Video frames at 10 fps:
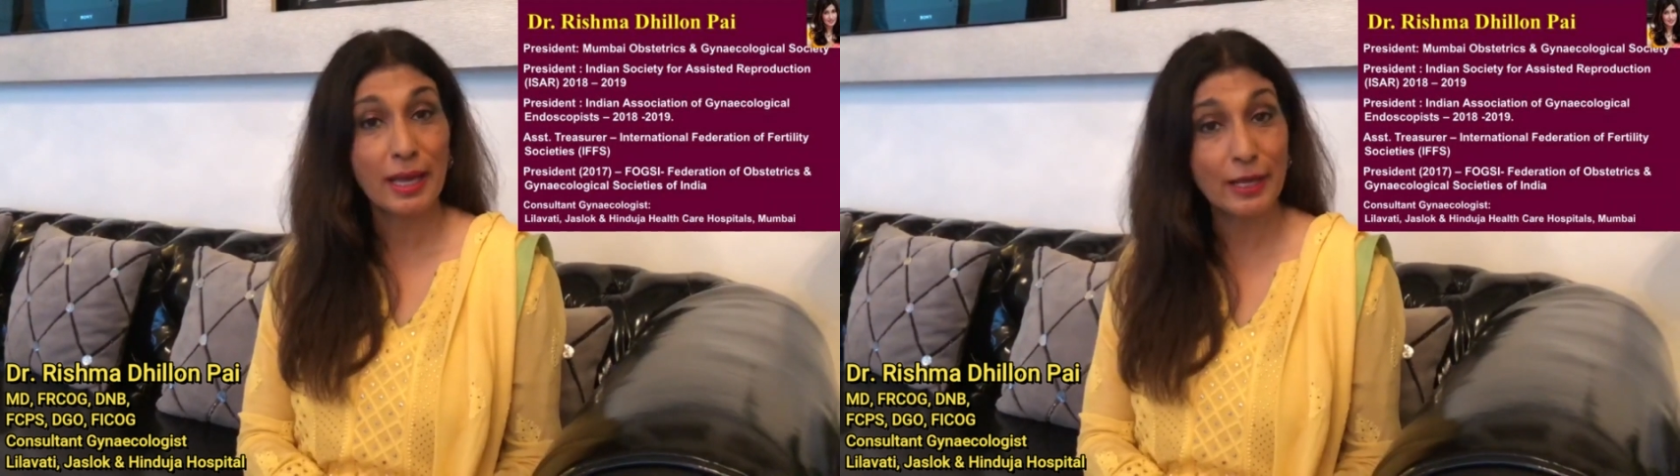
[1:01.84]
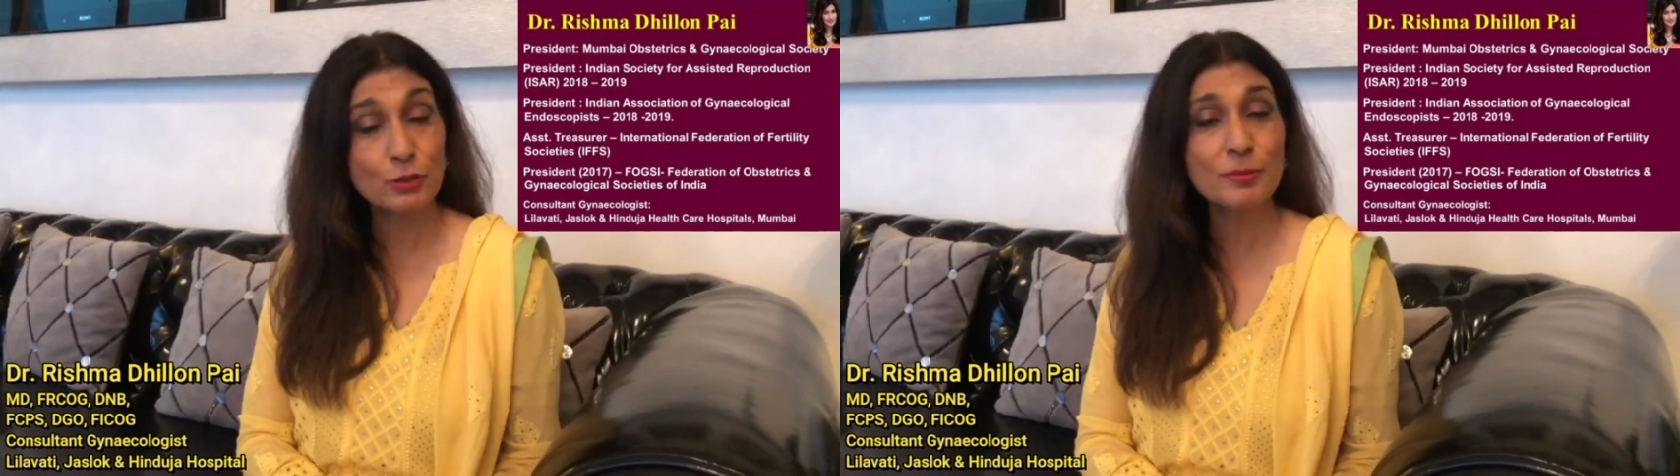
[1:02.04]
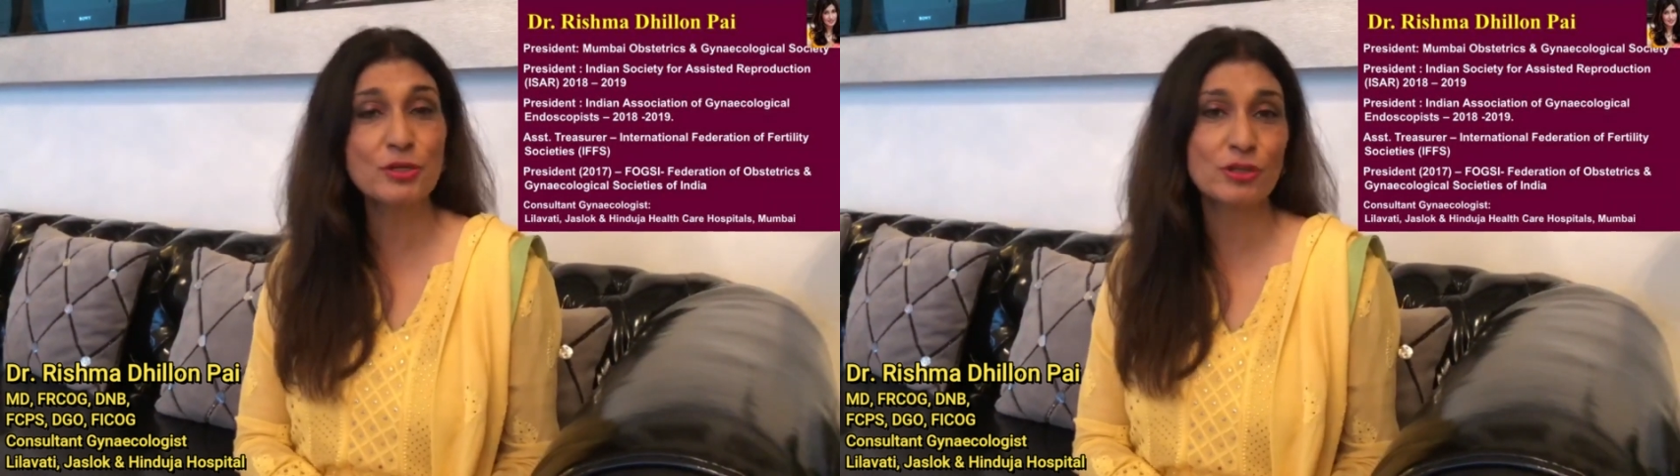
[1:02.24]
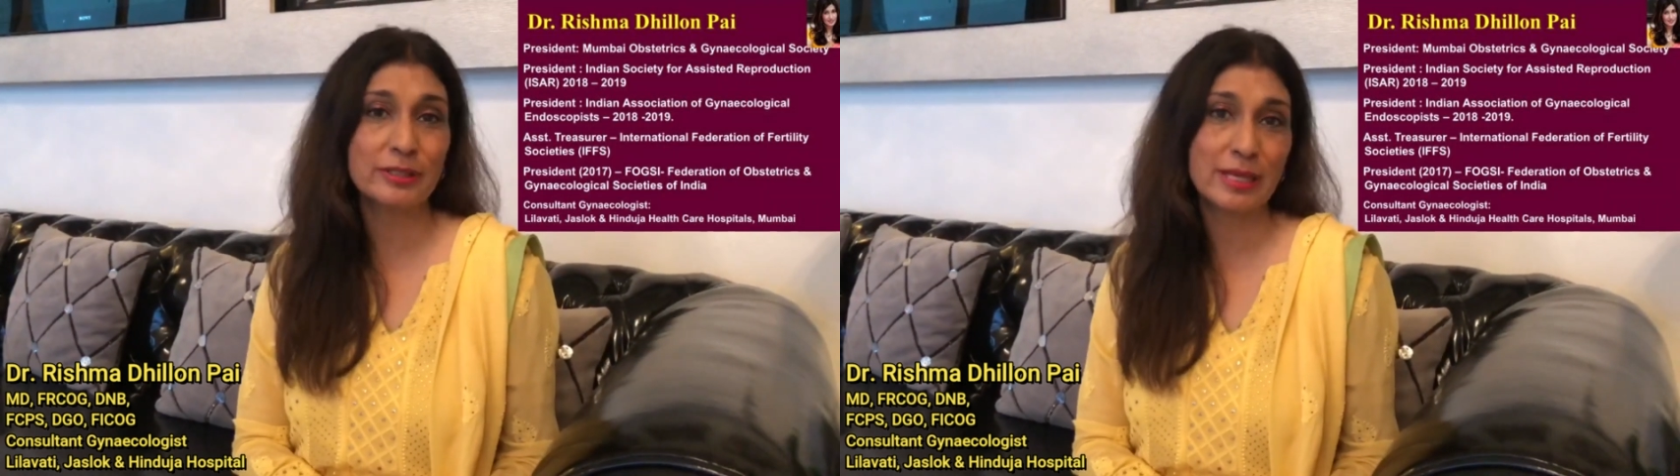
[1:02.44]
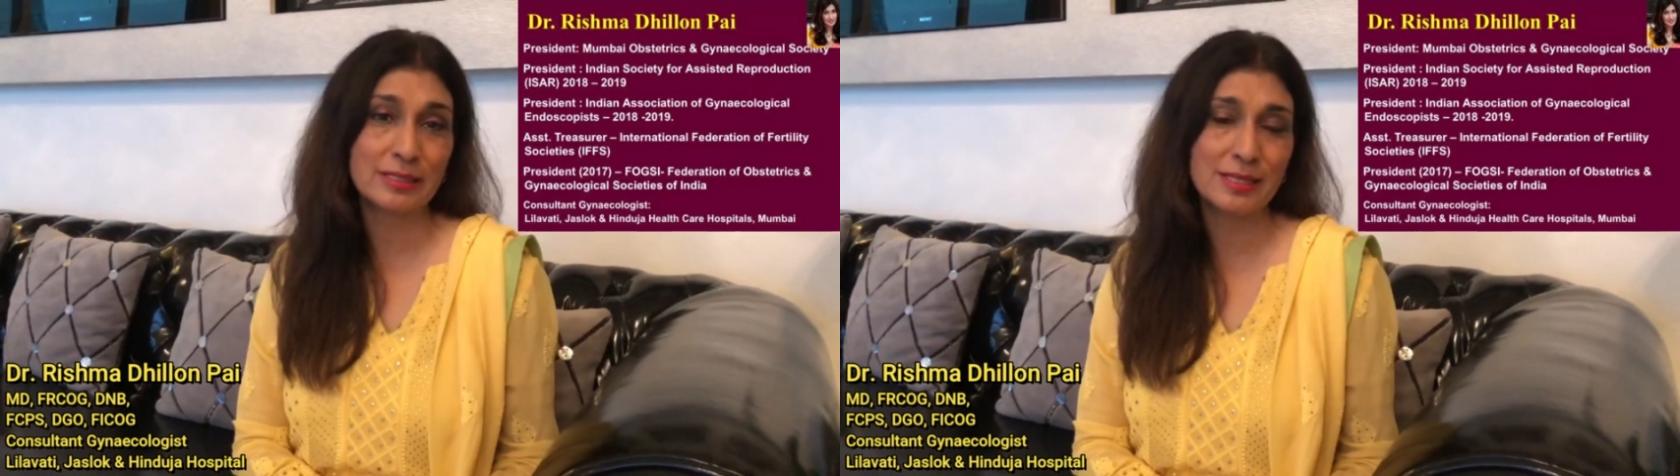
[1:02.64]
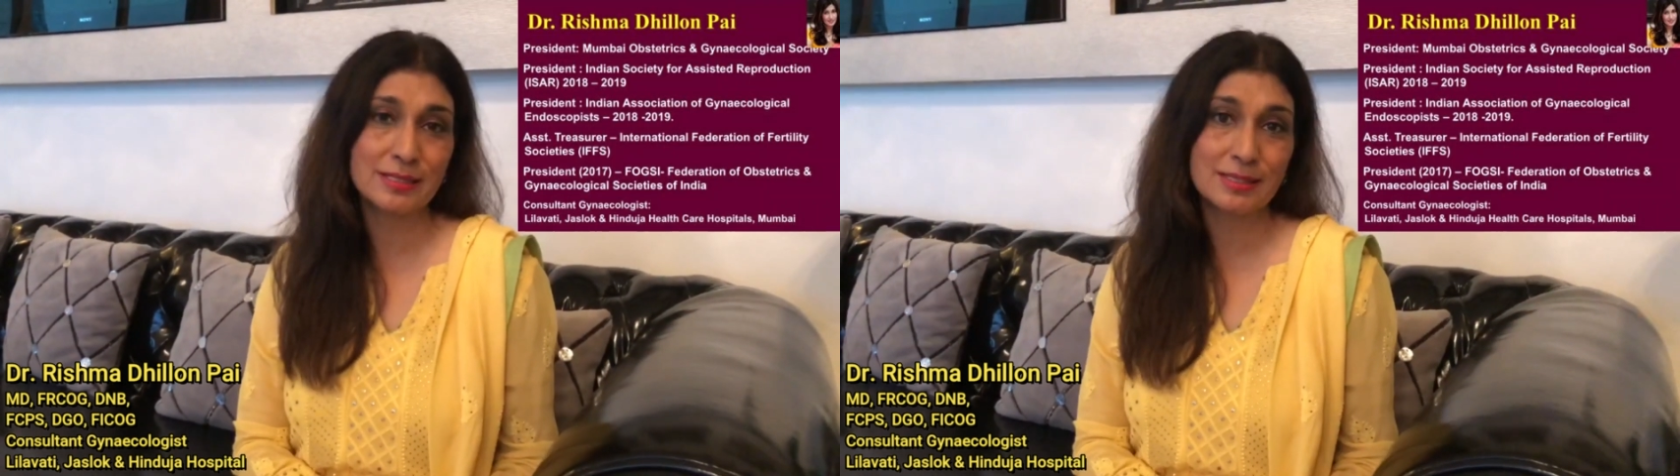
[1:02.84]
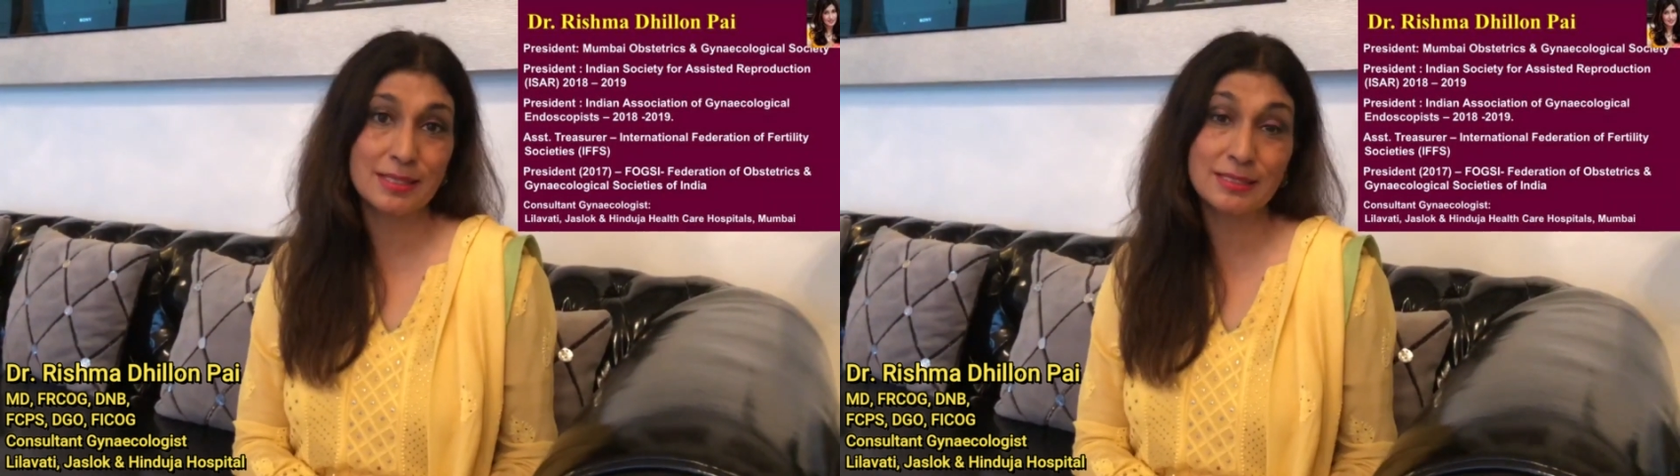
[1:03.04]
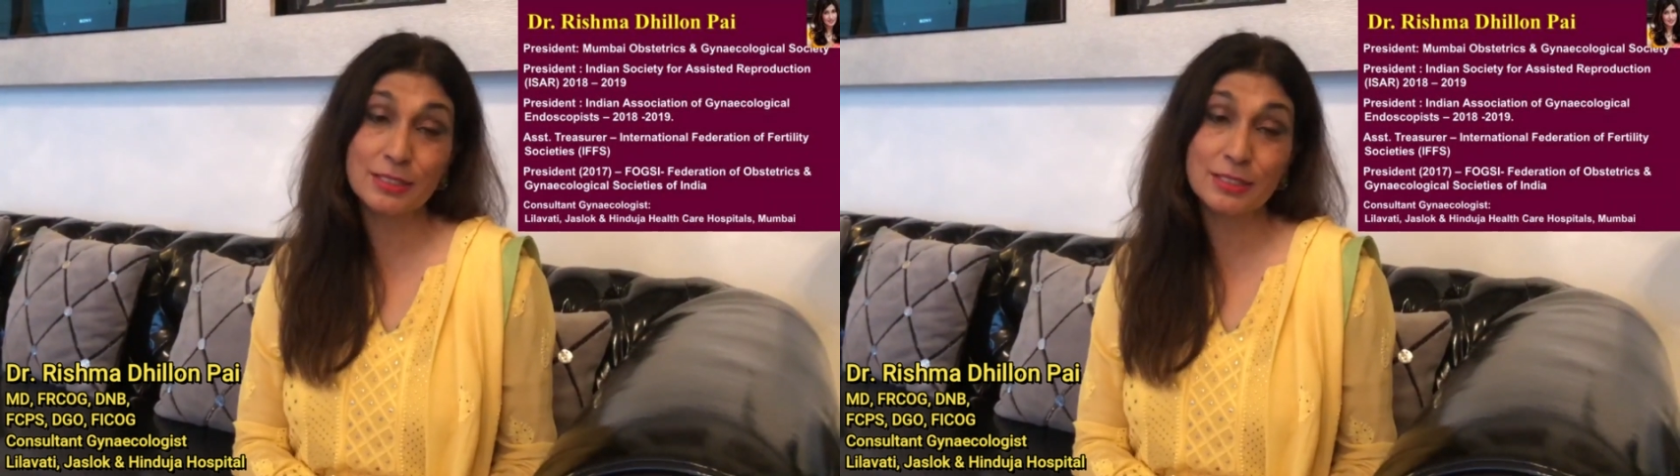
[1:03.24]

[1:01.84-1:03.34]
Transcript: endometrial thickness is